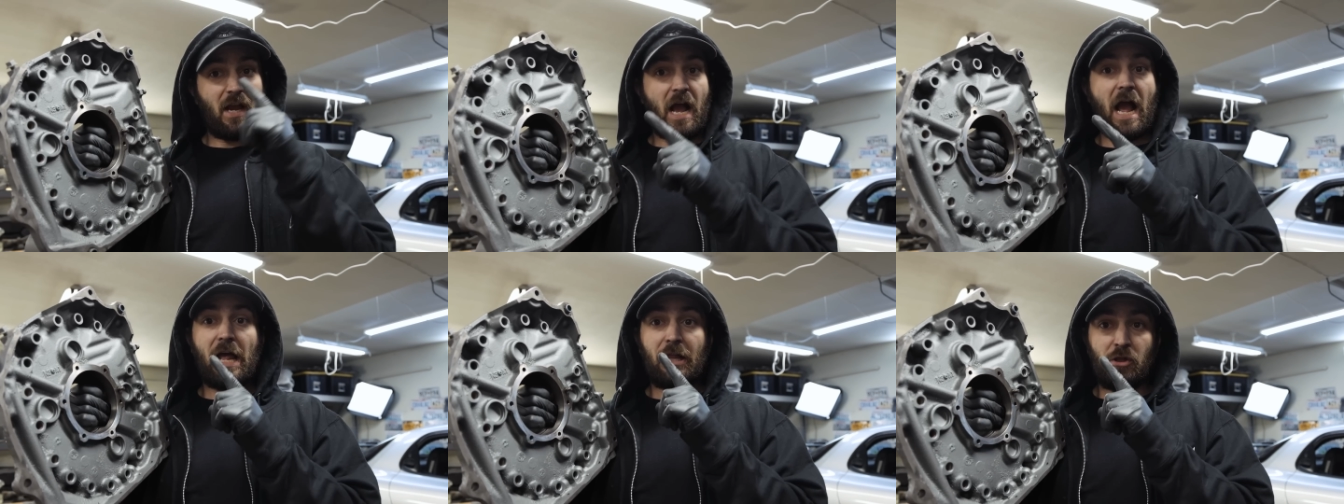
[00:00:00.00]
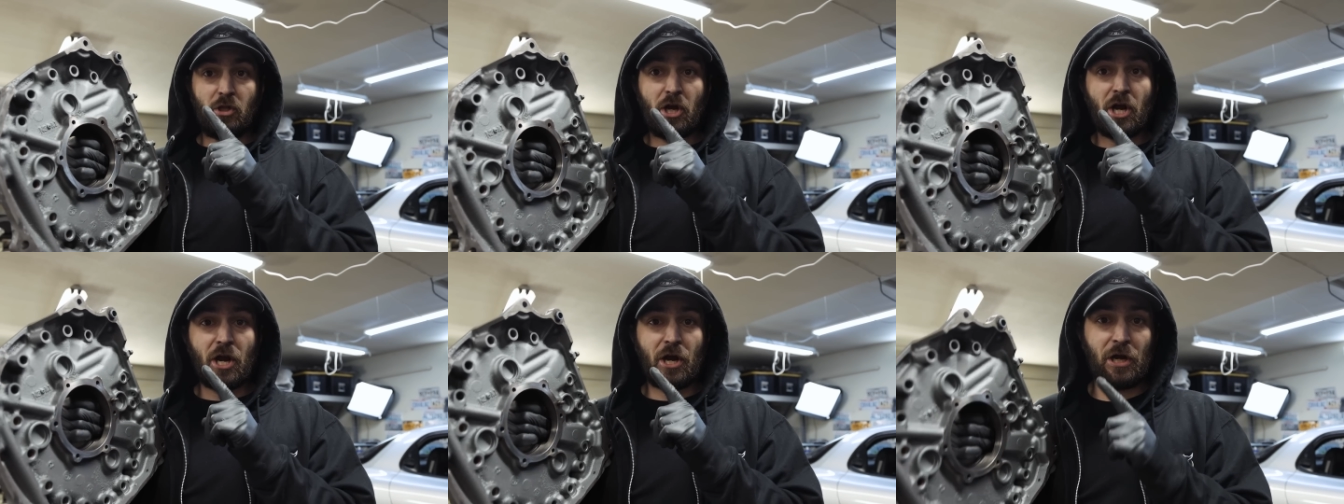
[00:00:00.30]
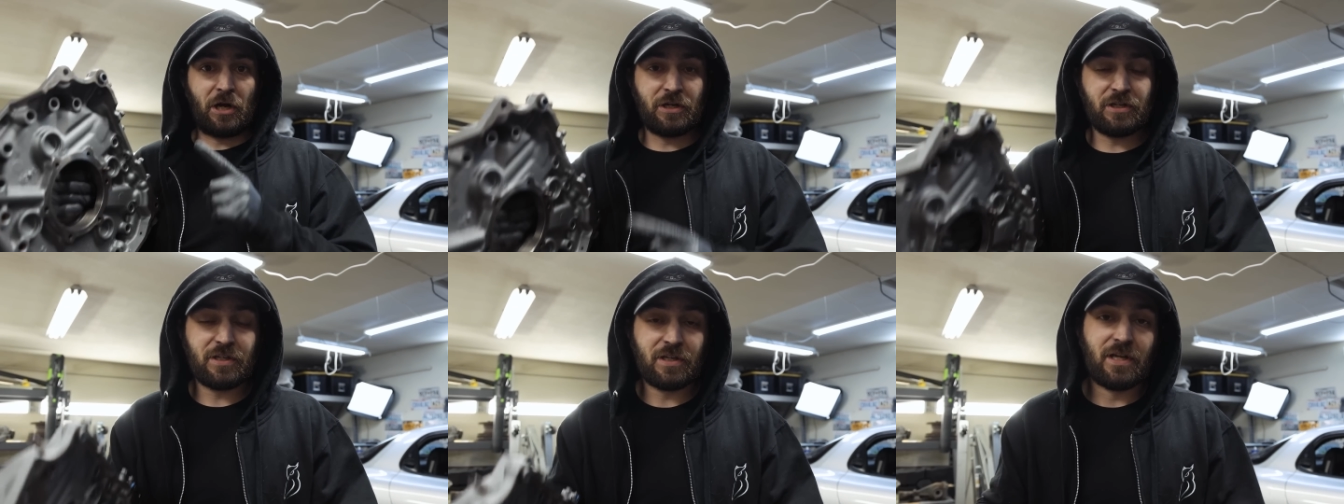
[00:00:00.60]
I
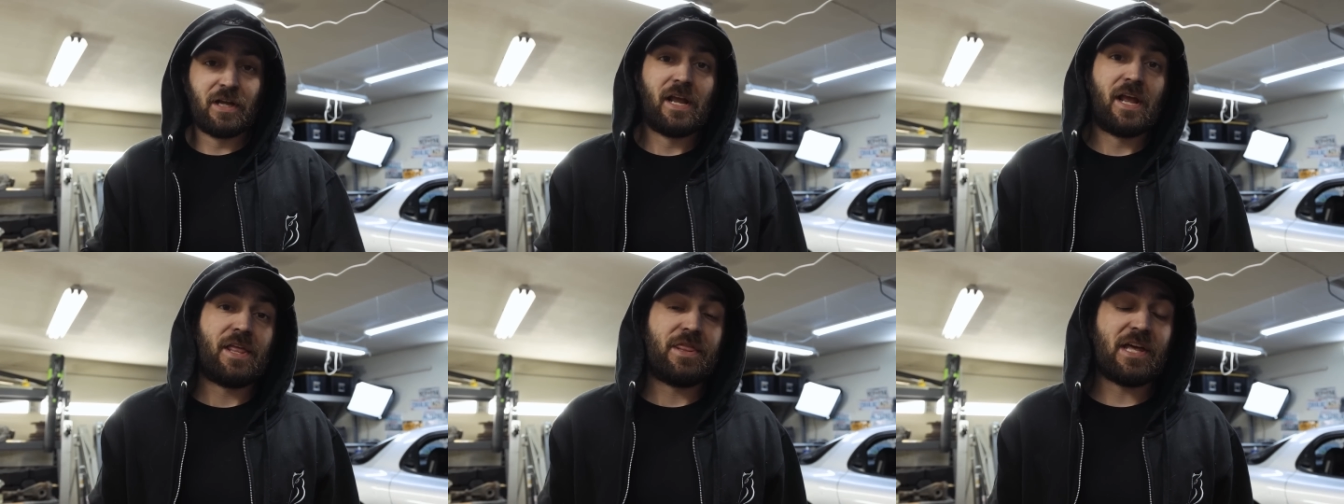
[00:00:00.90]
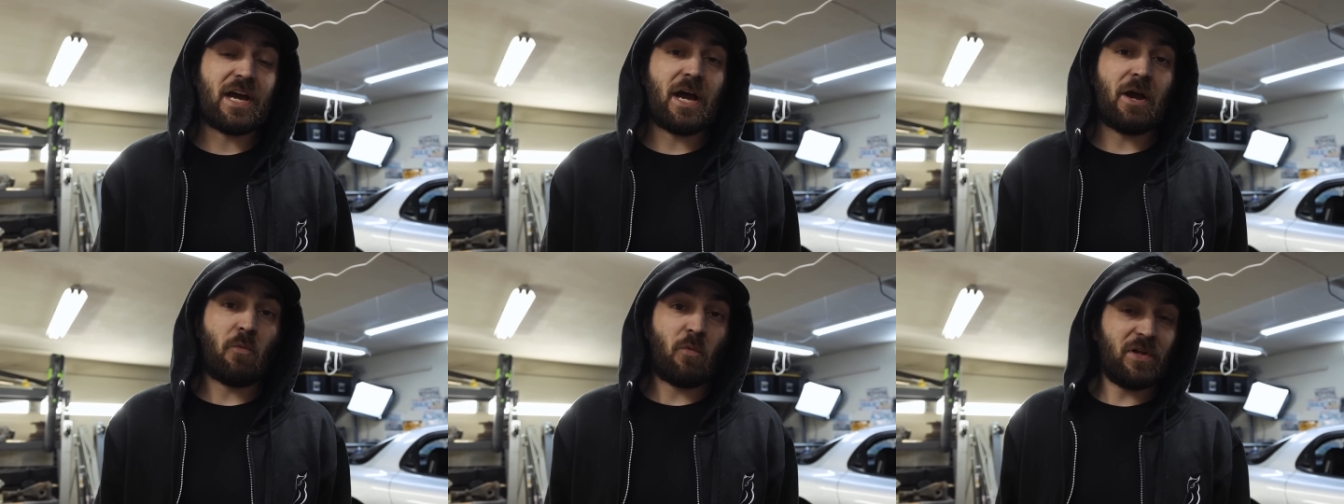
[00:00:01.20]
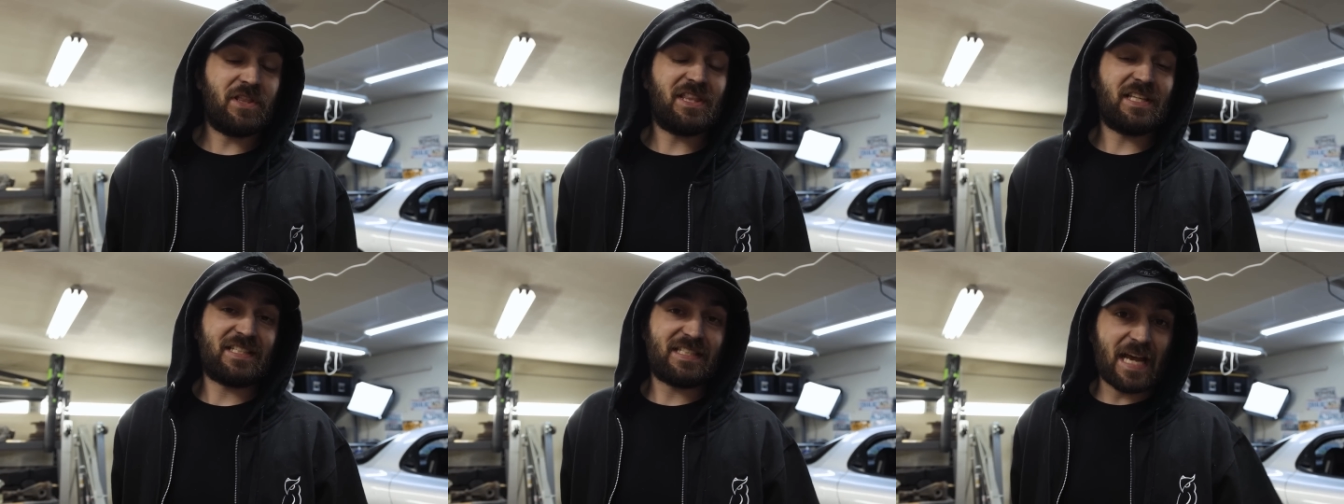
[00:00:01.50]
learned that
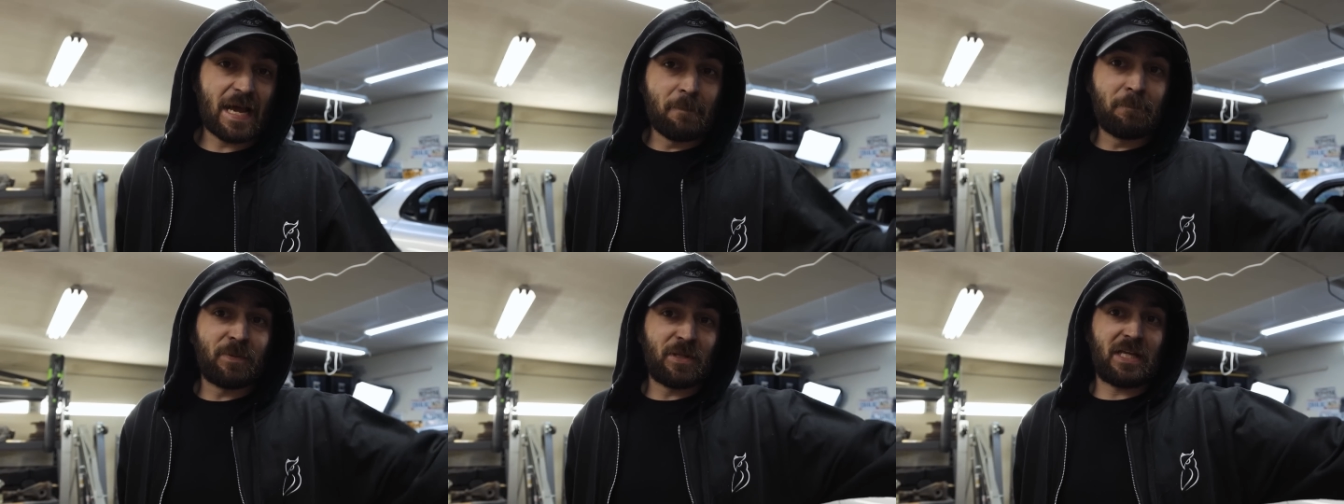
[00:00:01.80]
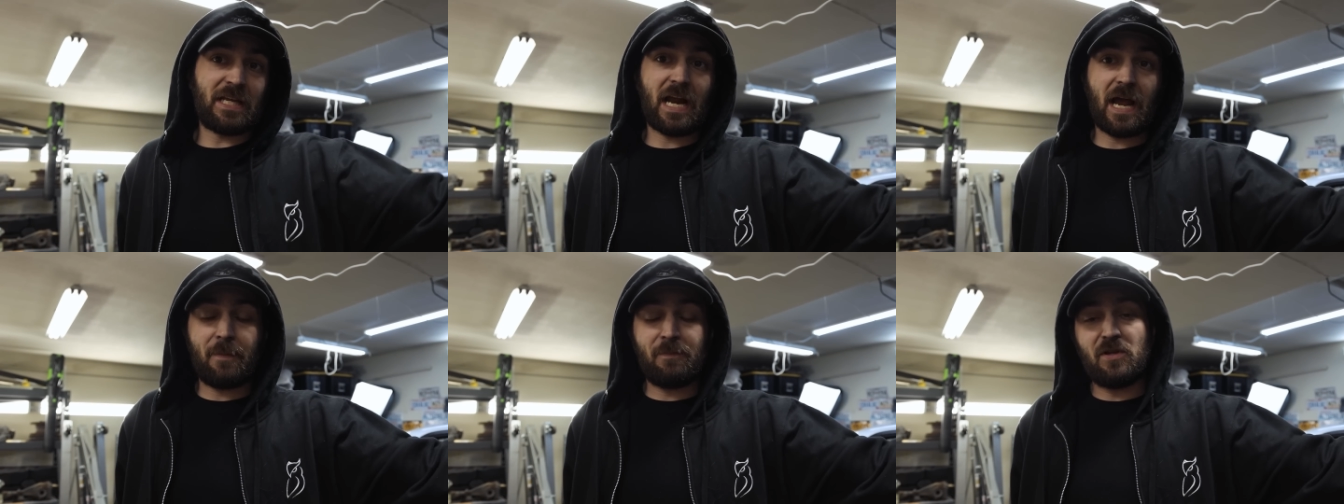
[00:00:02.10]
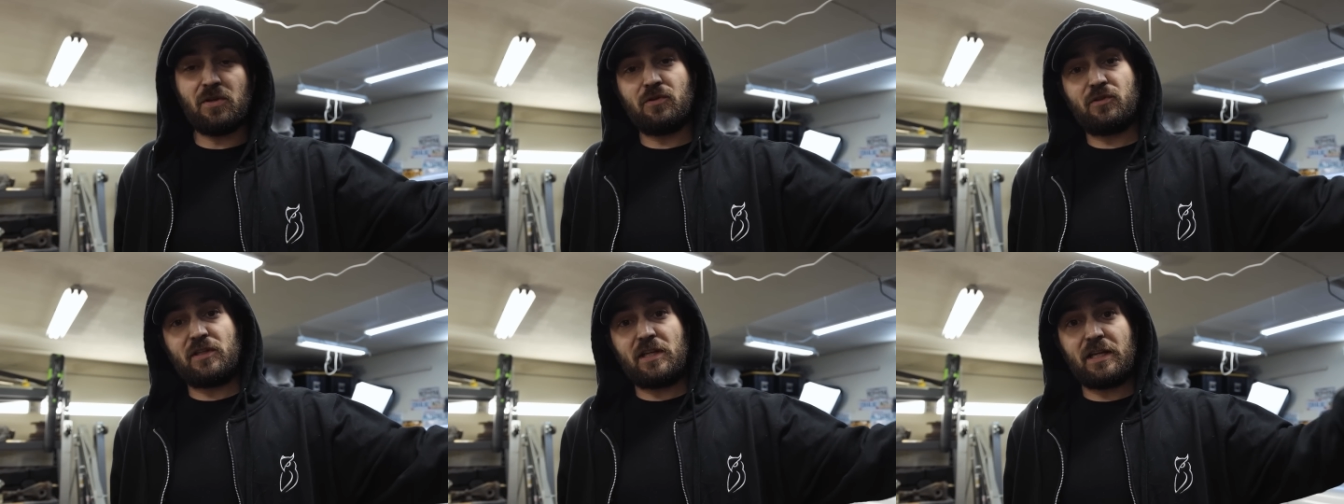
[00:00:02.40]
with the template I'm
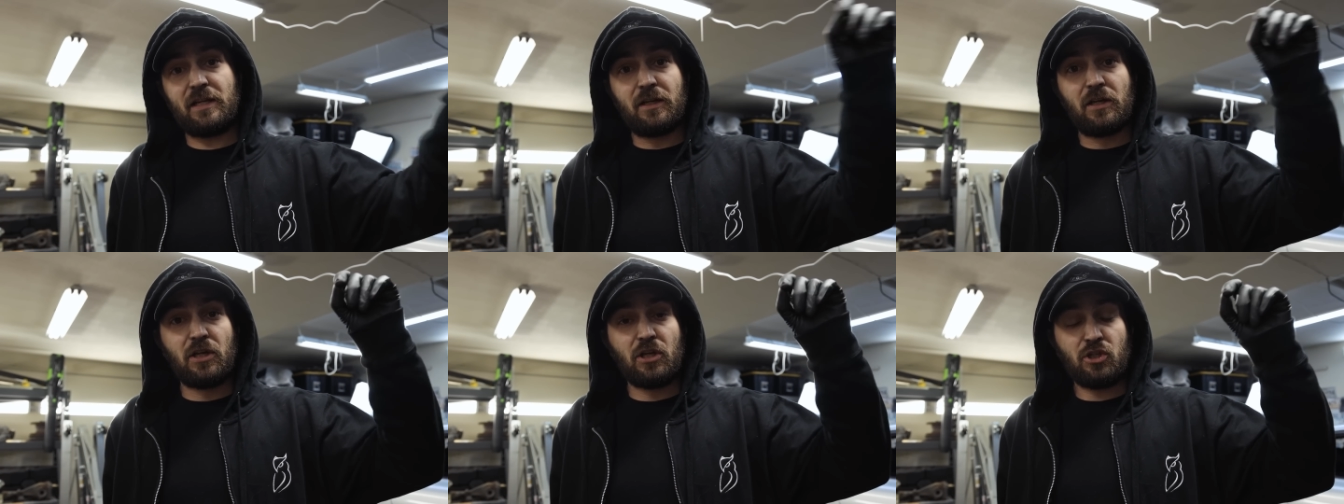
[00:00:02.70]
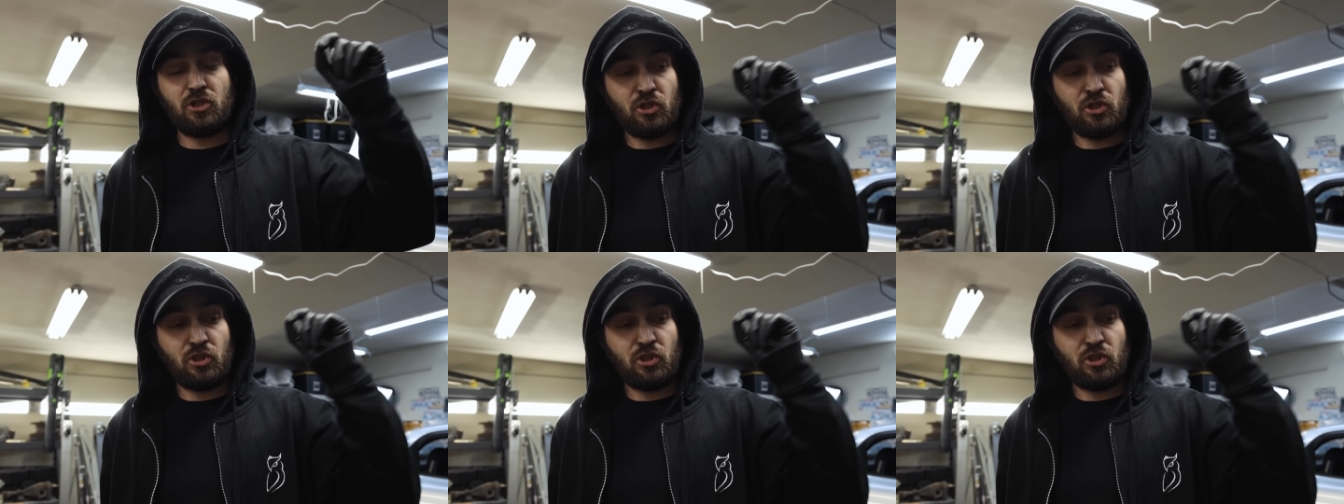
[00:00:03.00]
using,